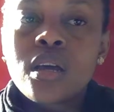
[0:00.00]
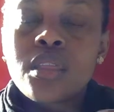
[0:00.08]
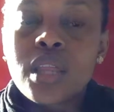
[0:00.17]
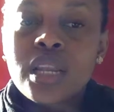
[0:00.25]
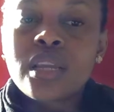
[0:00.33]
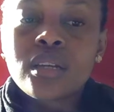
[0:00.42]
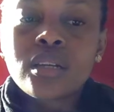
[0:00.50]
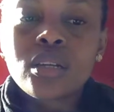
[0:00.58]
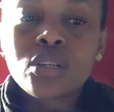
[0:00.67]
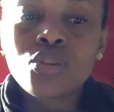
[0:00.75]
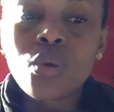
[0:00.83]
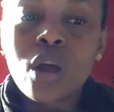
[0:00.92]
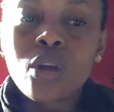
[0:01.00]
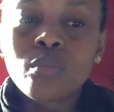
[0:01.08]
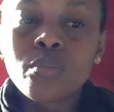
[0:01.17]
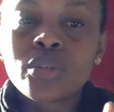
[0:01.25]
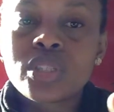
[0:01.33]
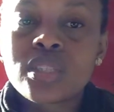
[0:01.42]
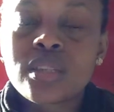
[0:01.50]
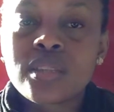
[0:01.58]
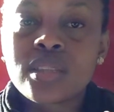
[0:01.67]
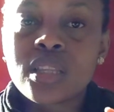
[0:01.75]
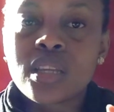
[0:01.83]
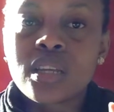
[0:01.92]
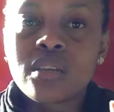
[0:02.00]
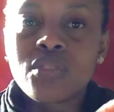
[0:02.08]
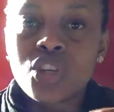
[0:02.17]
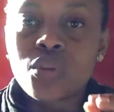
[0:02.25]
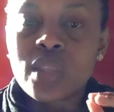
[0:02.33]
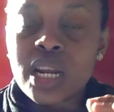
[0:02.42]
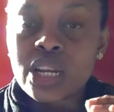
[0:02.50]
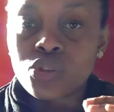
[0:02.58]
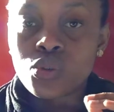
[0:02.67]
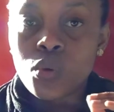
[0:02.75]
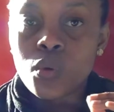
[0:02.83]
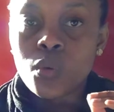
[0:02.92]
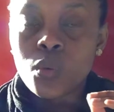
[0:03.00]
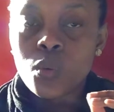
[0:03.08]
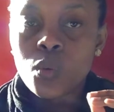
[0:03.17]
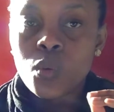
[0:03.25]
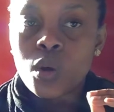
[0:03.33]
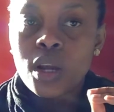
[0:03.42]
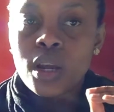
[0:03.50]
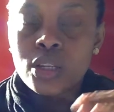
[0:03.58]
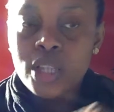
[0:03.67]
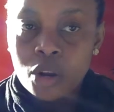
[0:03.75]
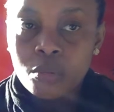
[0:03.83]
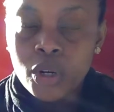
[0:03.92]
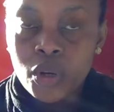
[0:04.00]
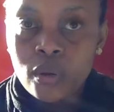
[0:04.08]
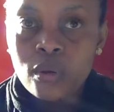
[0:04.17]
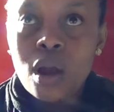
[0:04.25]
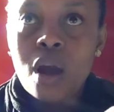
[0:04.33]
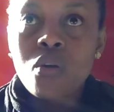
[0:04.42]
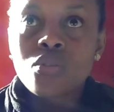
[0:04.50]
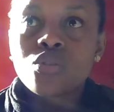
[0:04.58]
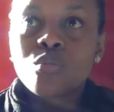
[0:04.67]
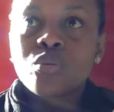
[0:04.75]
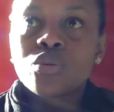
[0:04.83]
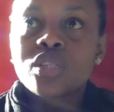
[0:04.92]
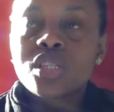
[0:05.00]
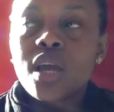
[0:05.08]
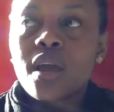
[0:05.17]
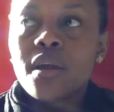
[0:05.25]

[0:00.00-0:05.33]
the link. So I'll put the video that I saw down below. I'll also put